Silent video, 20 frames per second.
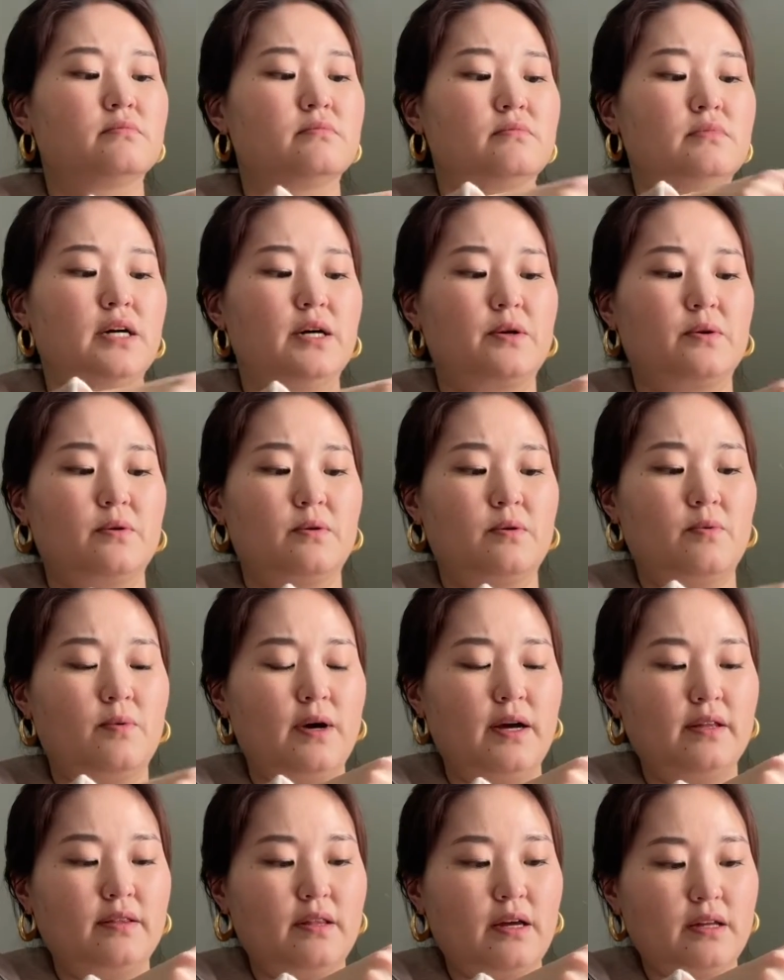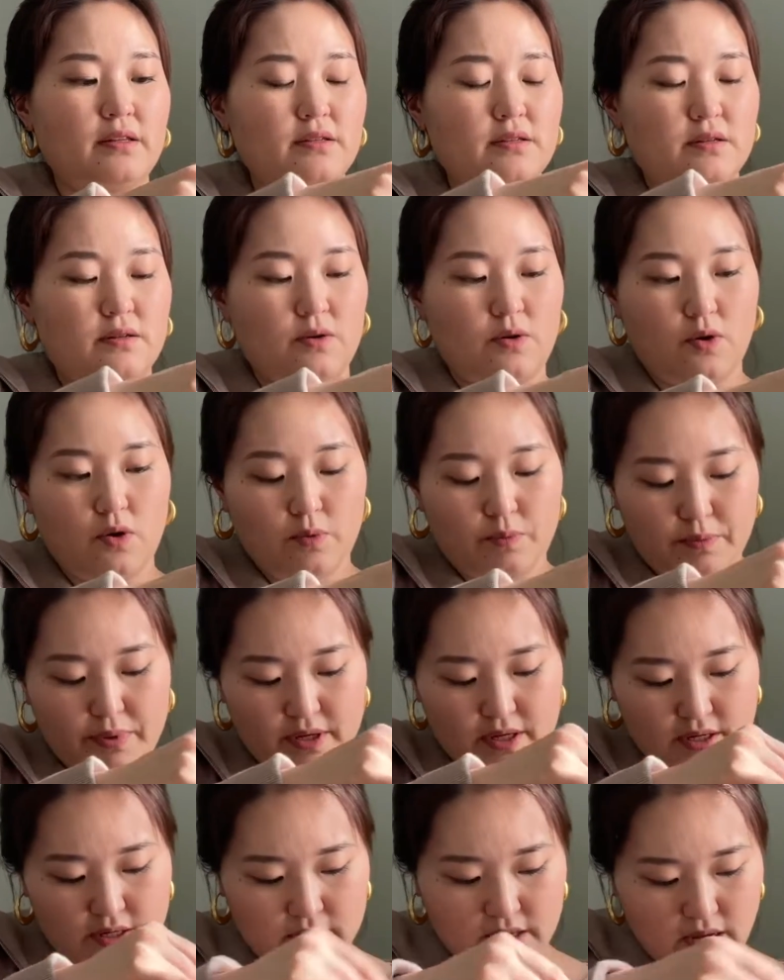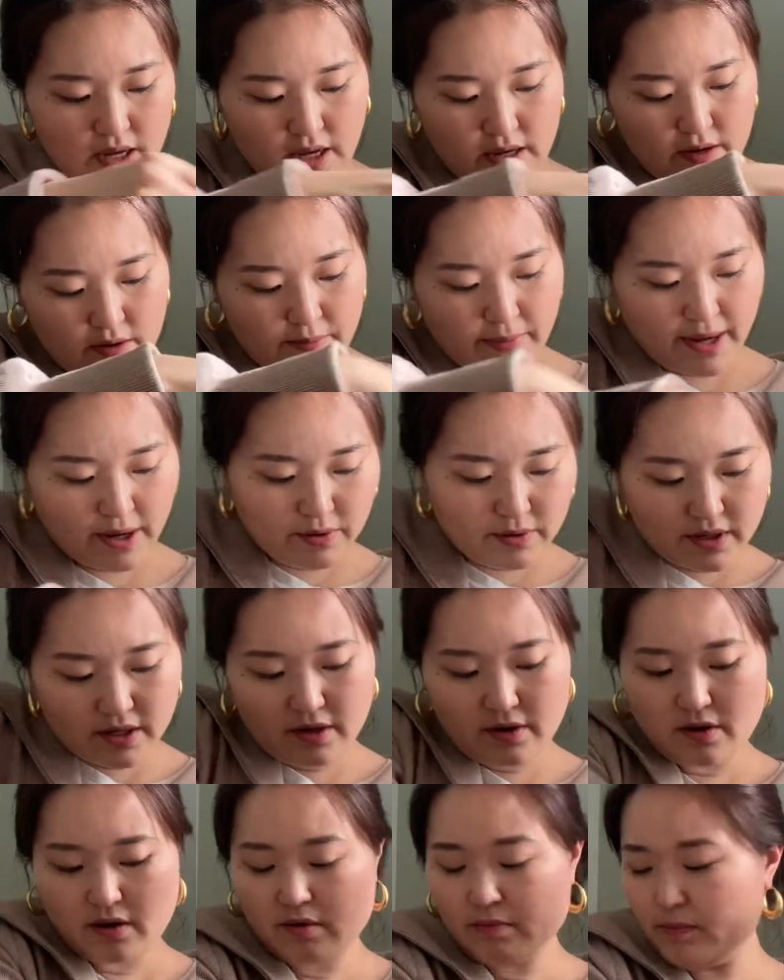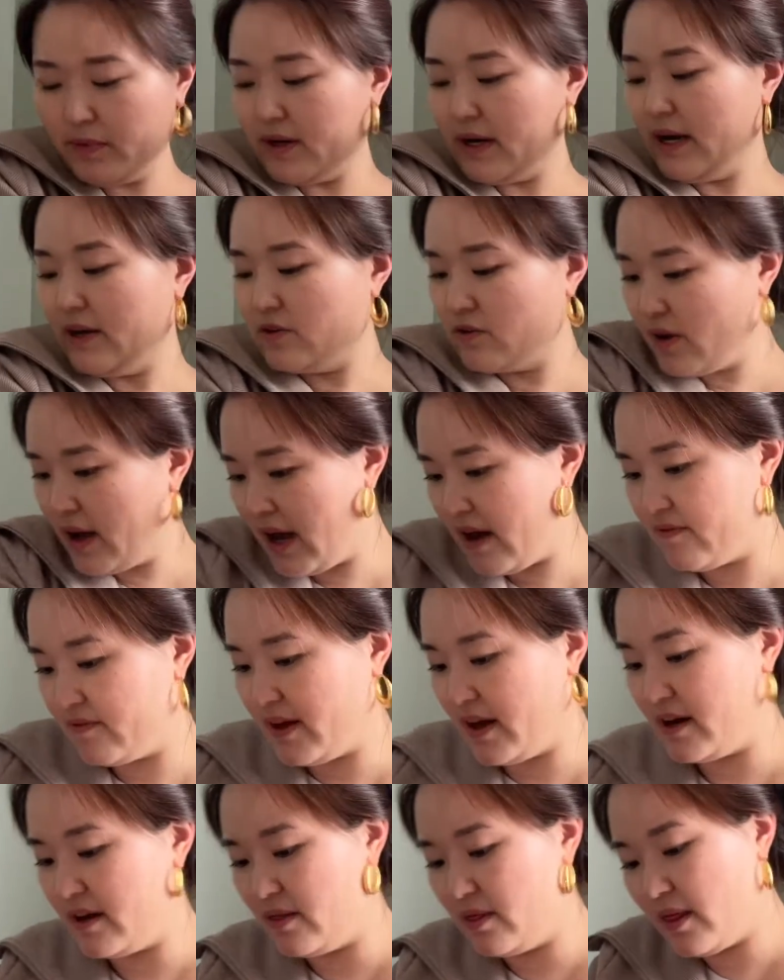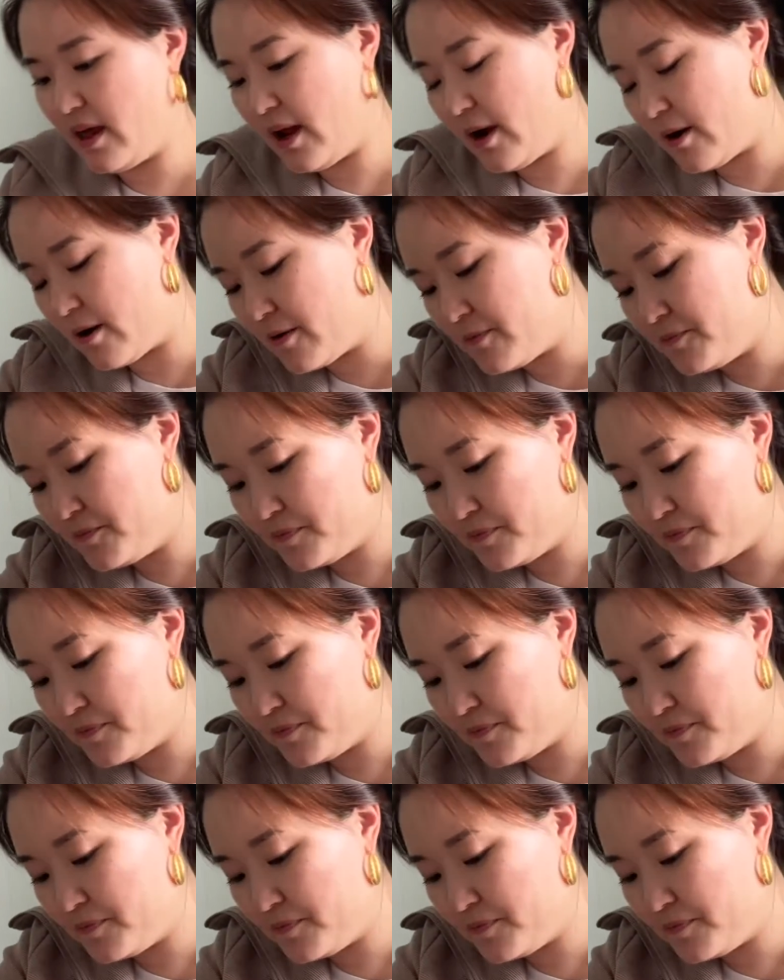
I don't know why that's open and about here, but I do have that in there.